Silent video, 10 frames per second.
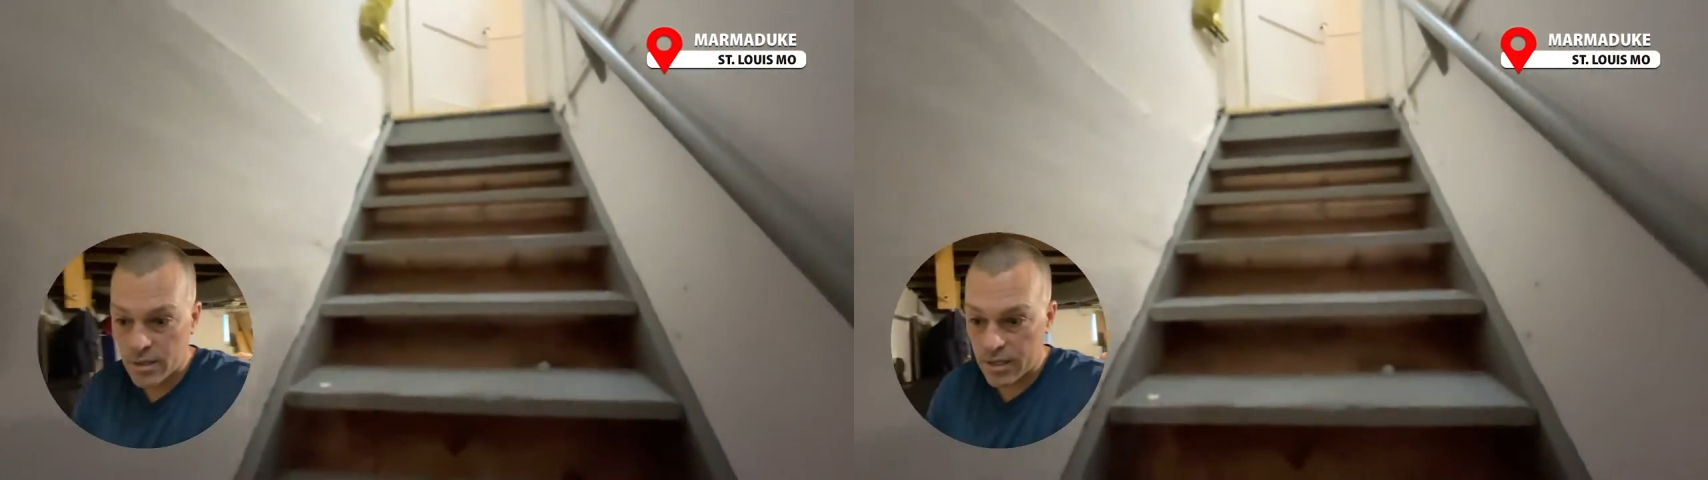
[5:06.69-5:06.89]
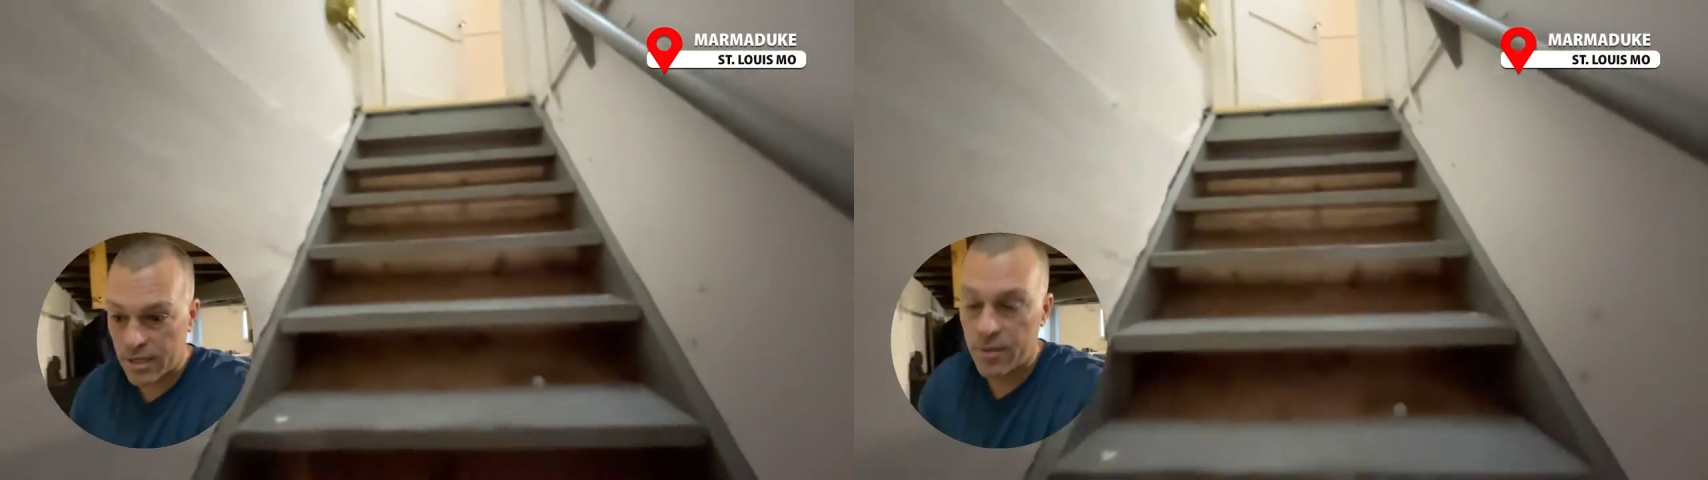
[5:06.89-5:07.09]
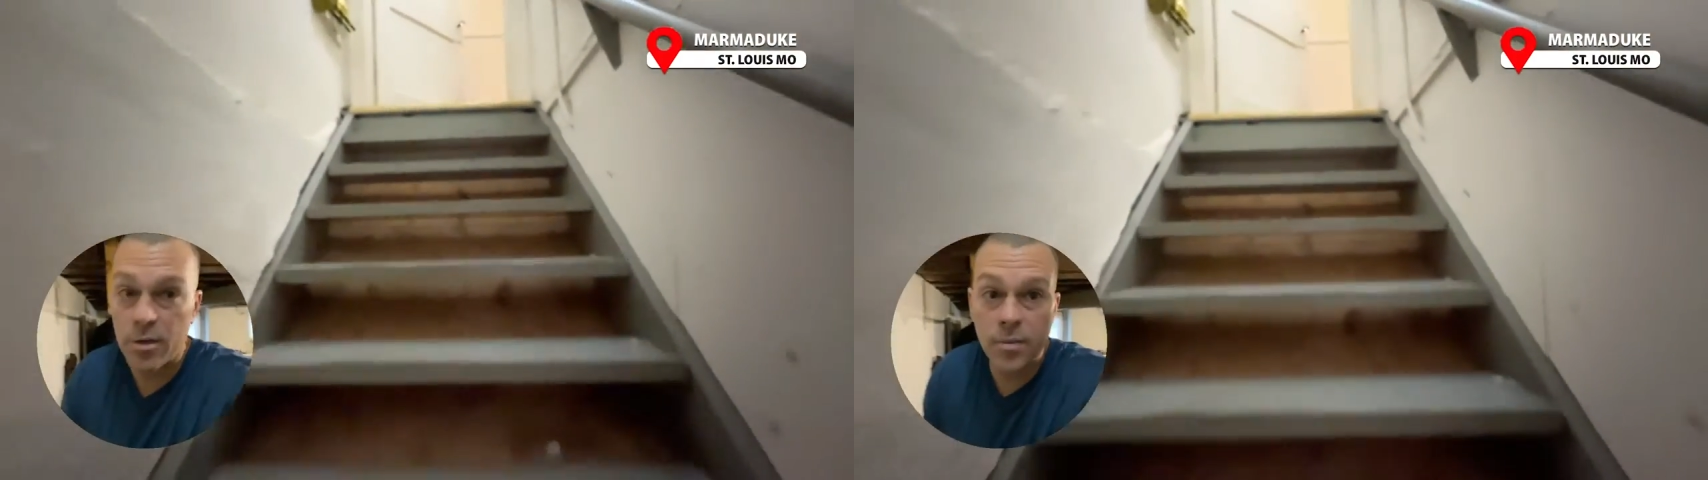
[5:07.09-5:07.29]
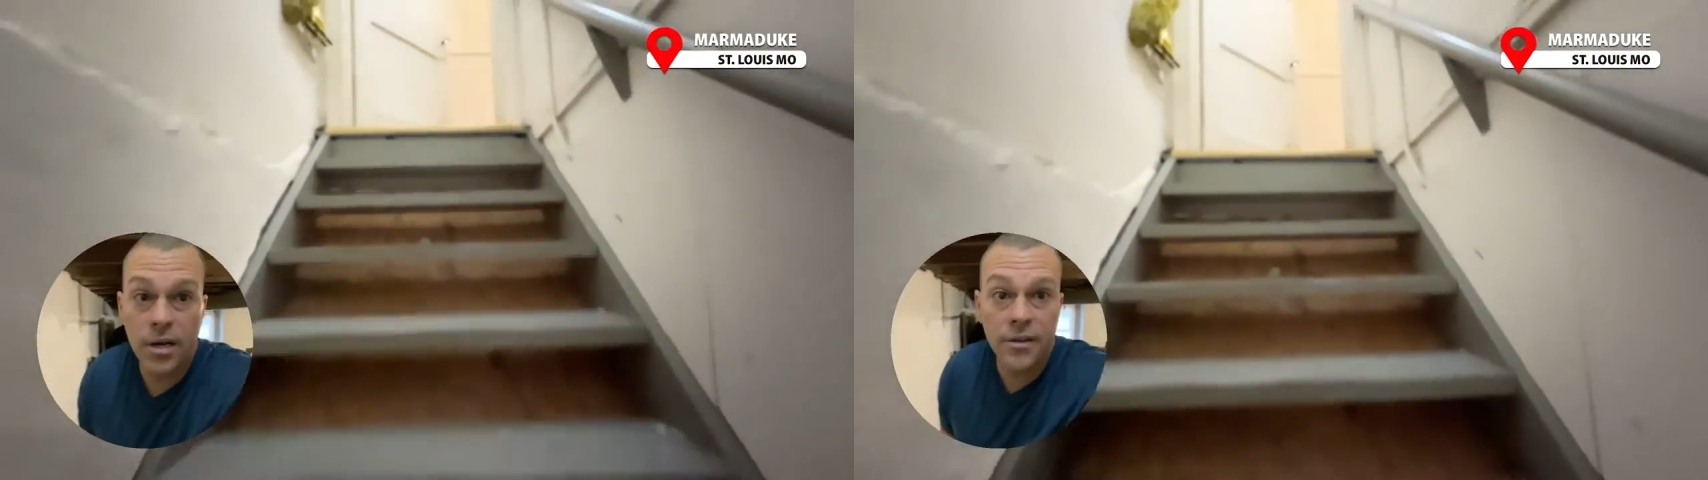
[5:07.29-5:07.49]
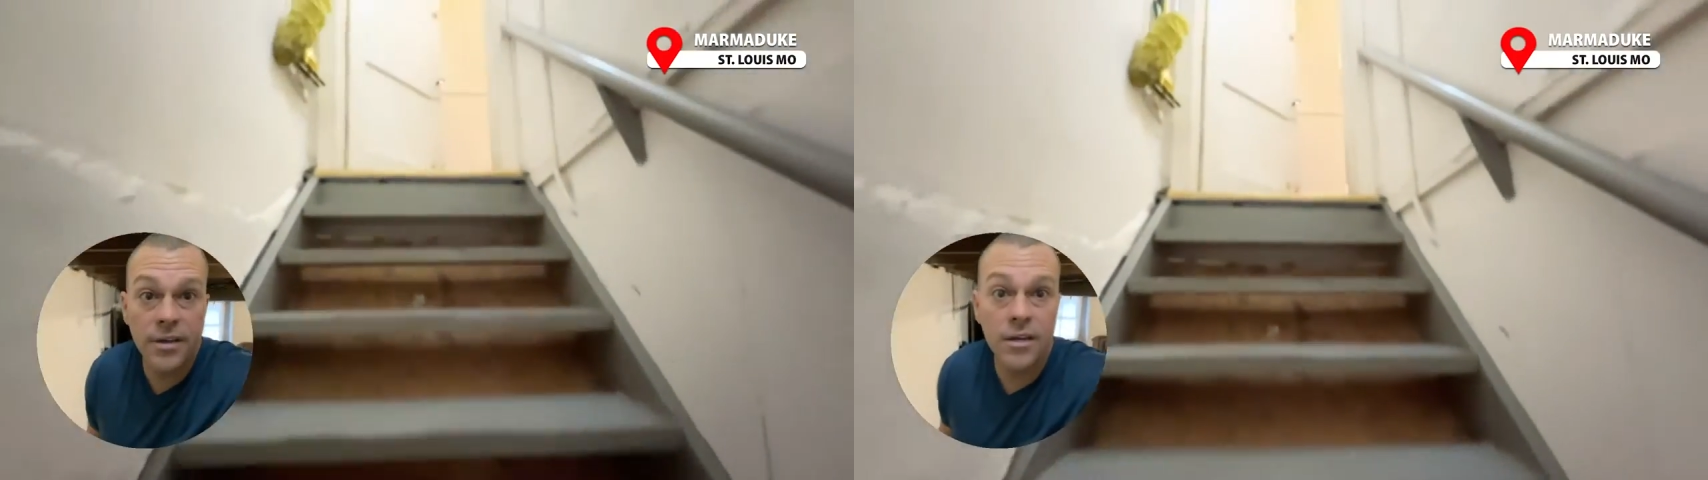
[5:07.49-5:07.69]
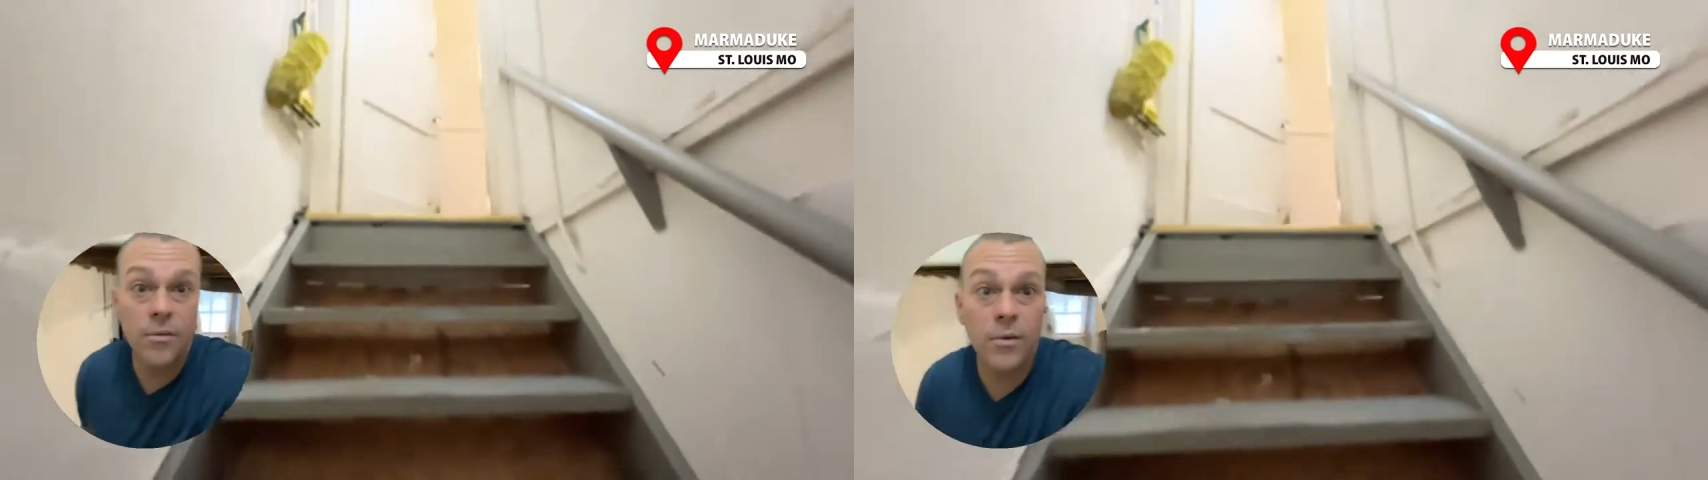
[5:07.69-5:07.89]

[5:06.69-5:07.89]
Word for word: Again, they're probably going to